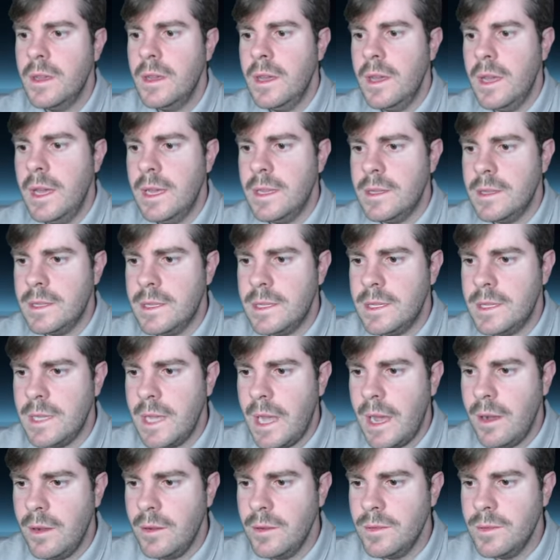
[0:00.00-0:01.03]
it
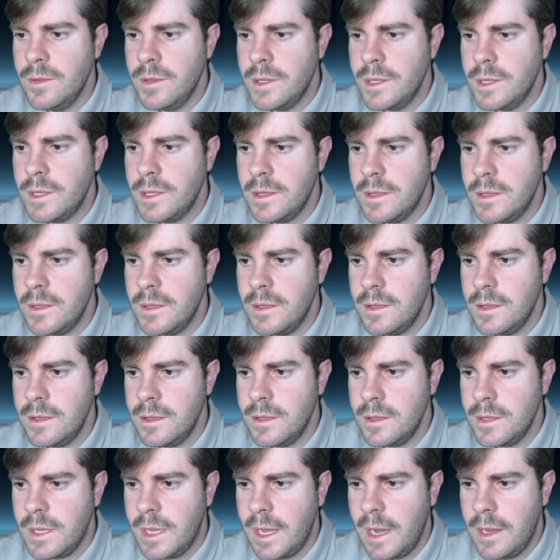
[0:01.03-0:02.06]
sounds
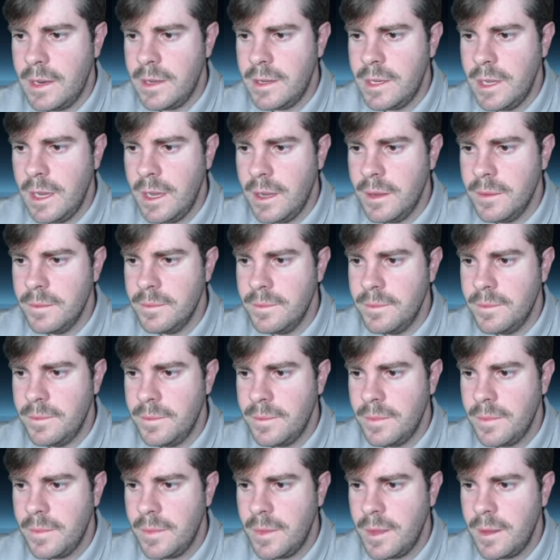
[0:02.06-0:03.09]
kind of dumb,
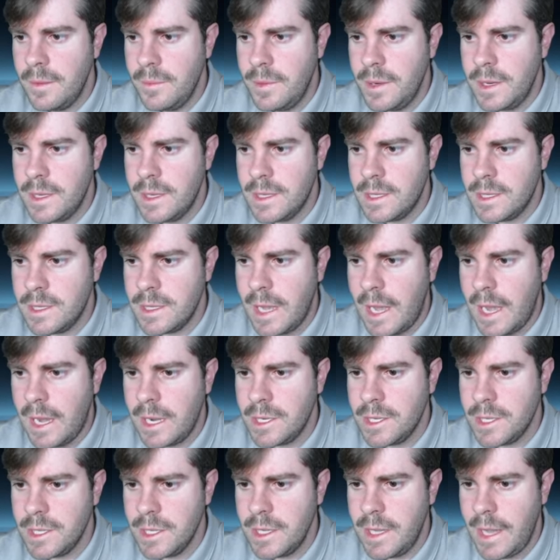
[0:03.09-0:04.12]
but it's
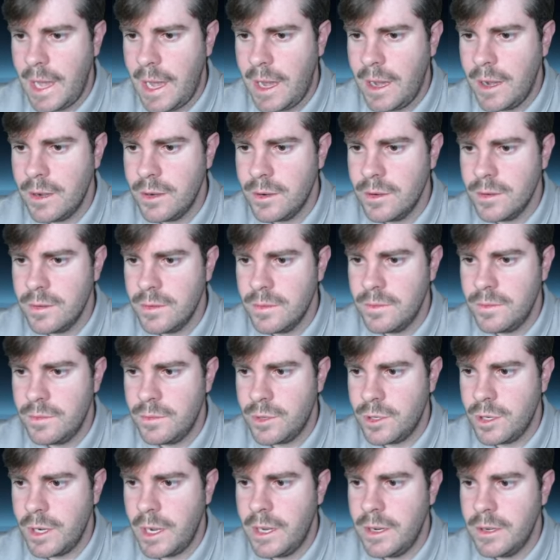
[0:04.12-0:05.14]
actually how
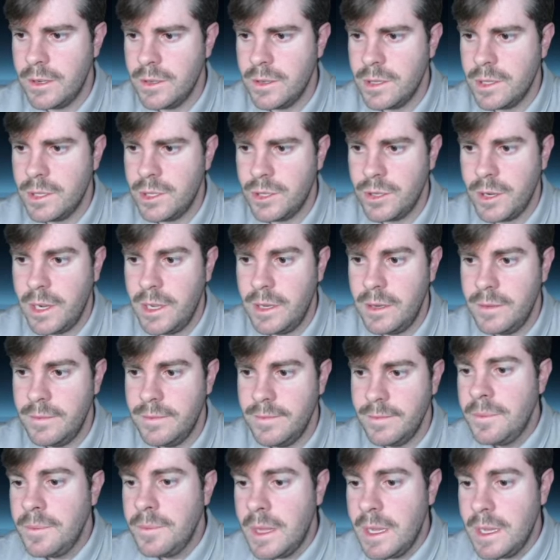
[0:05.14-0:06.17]
traders trade.
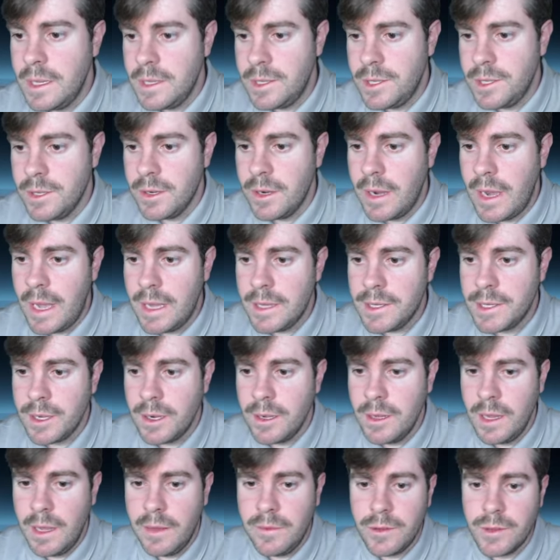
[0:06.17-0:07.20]
It's your SR
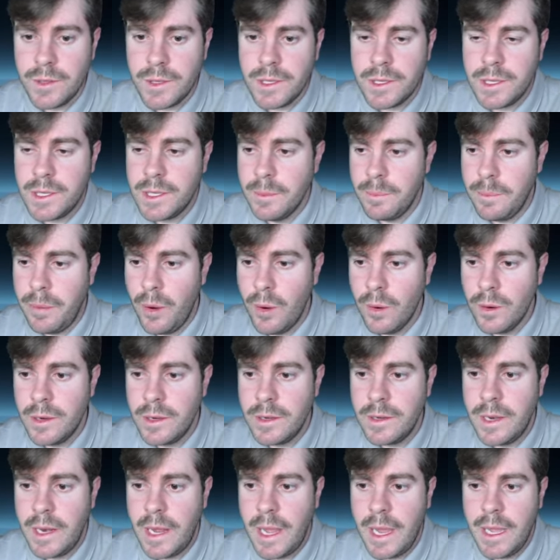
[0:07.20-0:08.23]
levels,
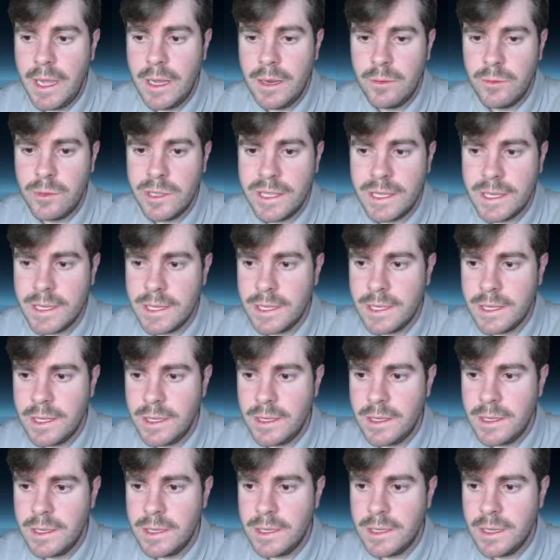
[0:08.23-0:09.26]
support and
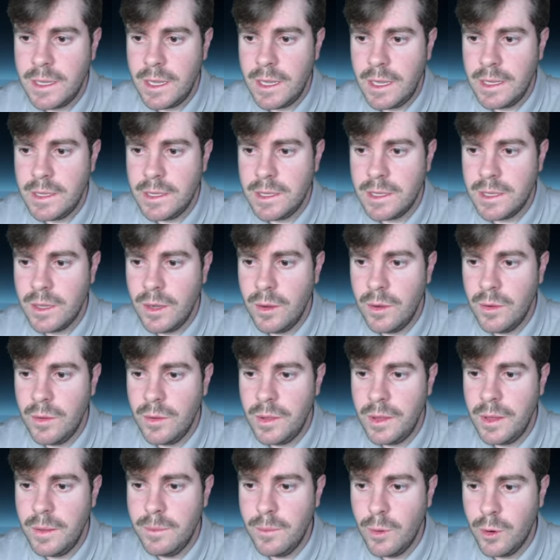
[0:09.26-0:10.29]
resistance. And so
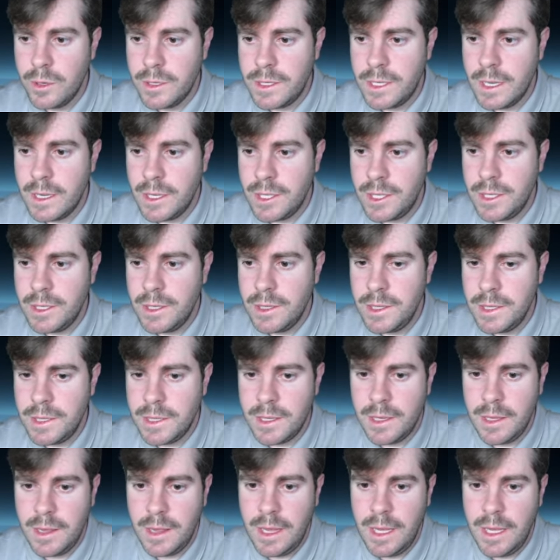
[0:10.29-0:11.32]
the more touches,
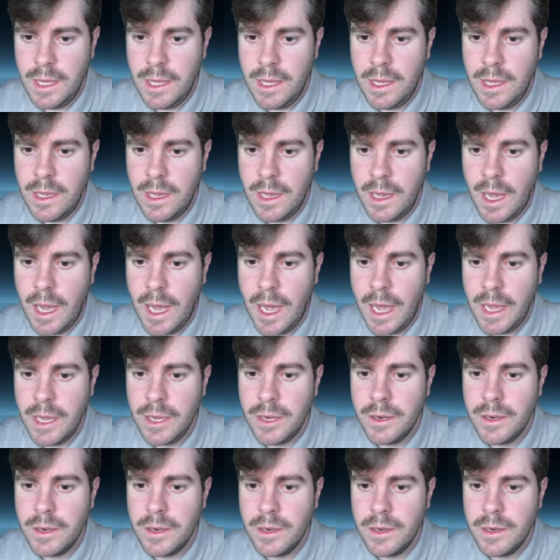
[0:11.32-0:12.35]
the
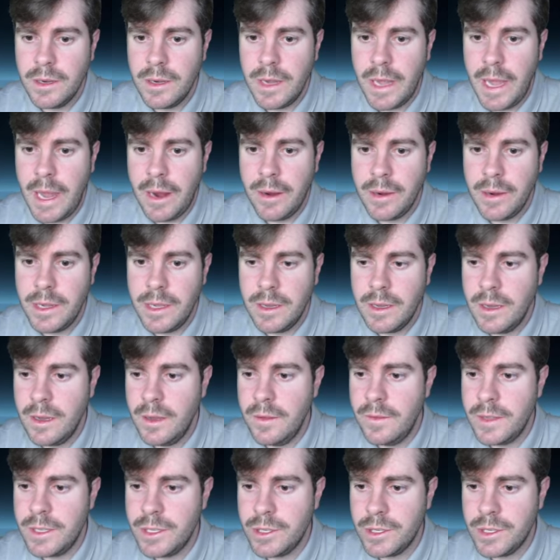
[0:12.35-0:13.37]
higher area
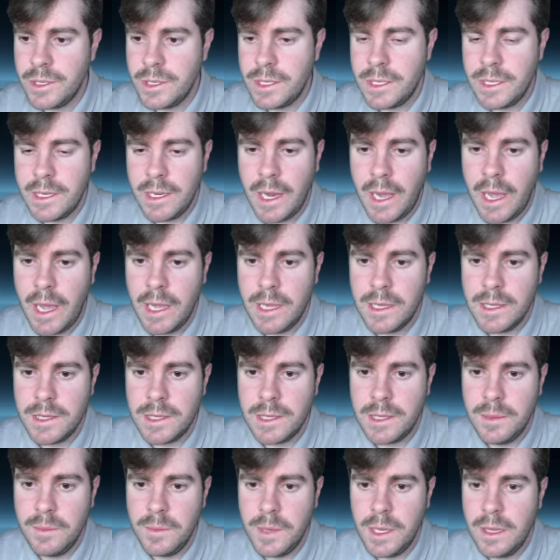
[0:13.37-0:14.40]
of interest it has
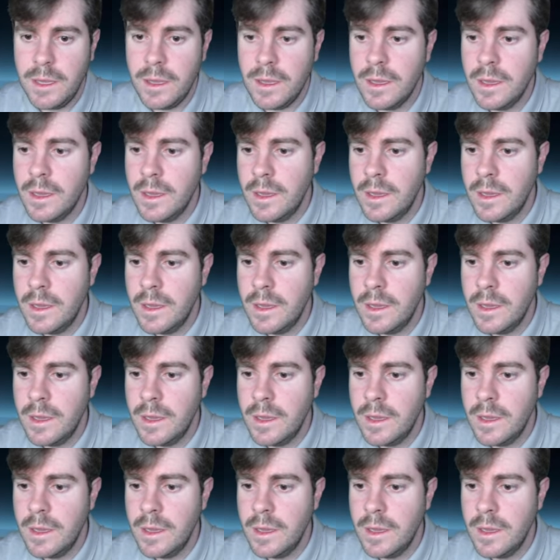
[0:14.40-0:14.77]
to me.